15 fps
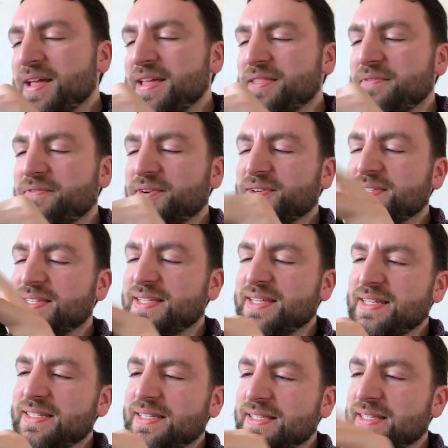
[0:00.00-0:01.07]
and the first
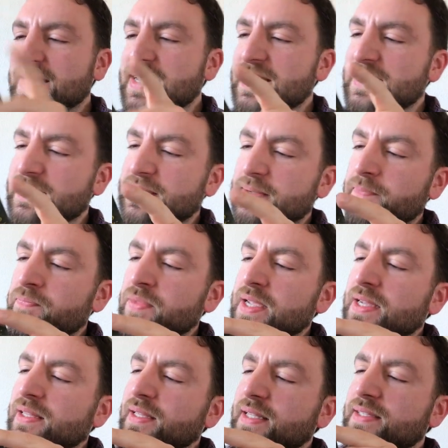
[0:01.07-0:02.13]
sentence is,
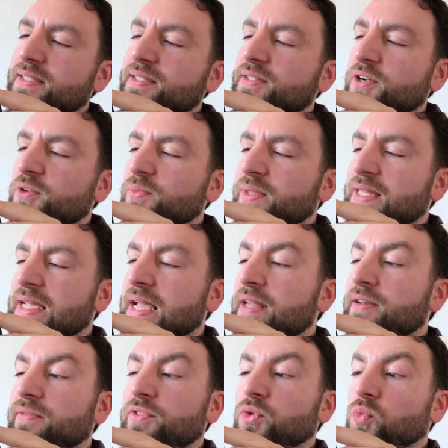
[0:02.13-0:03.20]
let's start with the
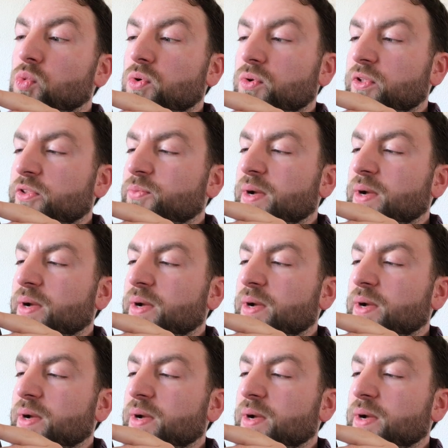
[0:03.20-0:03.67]
end of the world,